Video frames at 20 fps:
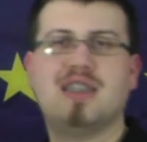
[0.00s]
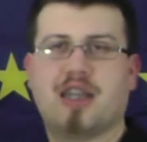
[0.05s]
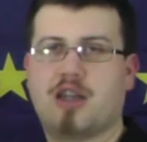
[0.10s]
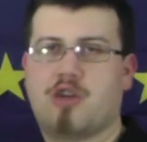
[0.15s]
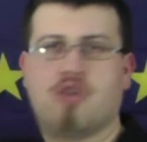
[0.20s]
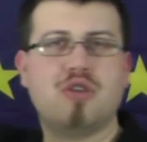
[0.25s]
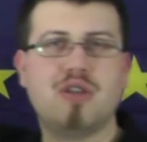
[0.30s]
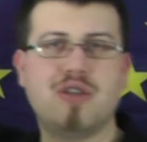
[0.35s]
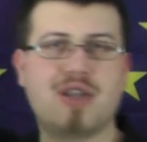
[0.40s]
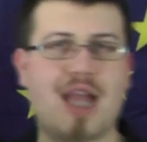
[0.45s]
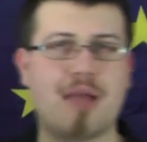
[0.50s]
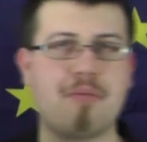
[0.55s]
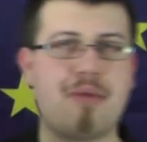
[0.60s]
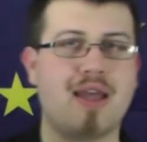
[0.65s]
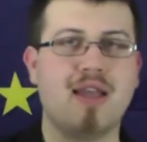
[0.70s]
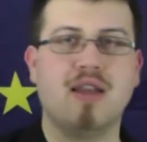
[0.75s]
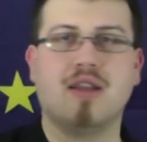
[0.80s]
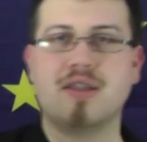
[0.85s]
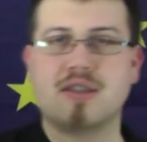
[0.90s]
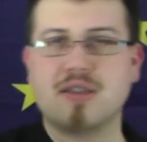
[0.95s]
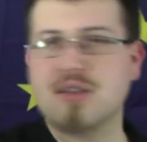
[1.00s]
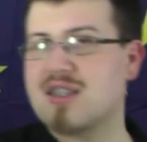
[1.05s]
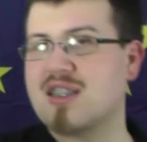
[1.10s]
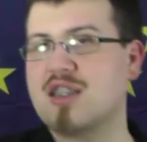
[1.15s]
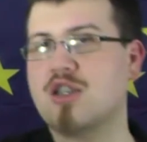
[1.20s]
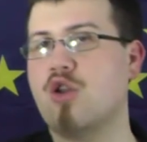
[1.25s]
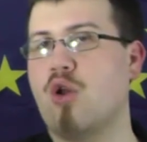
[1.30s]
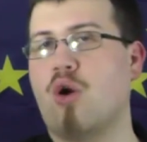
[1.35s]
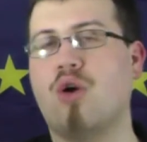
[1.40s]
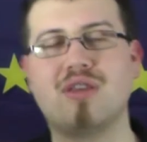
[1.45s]
They couldn't come in and
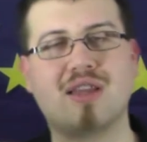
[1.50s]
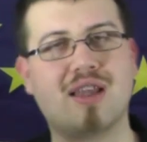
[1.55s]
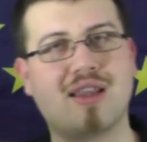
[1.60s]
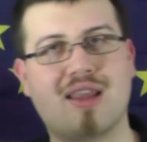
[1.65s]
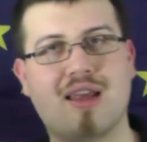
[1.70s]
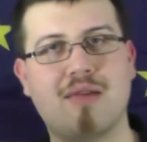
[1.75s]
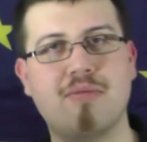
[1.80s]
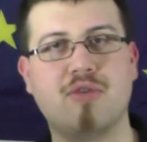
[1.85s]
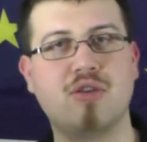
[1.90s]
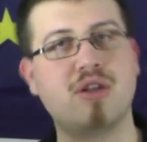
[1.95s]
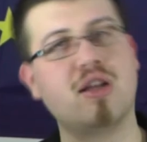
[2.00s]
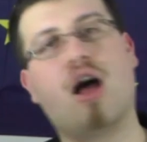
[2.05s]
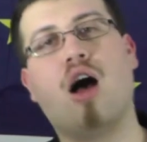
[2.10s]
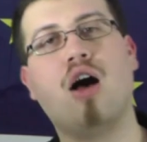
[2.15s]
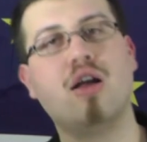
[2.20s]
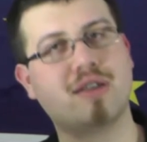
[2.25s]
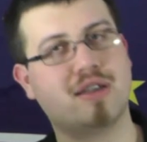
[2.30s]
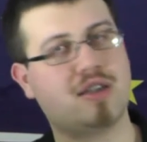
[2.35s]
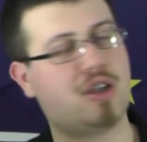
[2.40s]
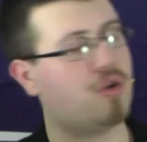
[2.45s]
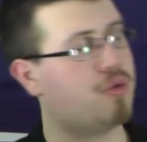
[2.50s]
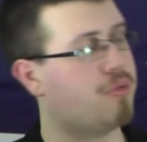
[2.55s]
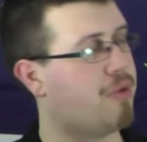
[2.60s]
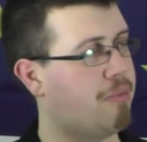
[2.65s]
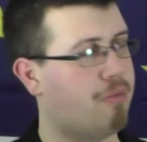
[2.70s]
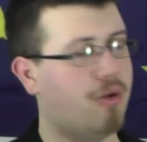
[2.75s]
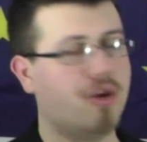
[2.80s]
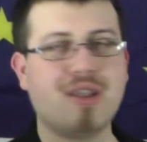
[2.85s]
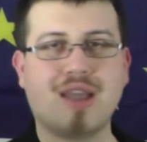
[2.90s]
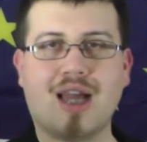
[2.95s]
slaughter them and now they don't wear
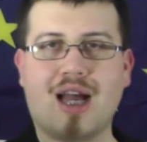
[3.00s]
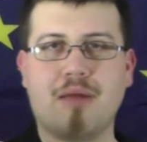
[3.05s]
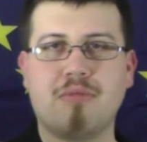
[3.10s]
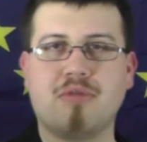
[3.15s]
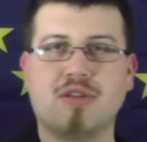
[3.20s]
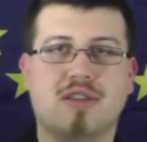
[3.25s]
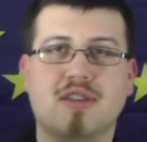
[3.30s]
body armor.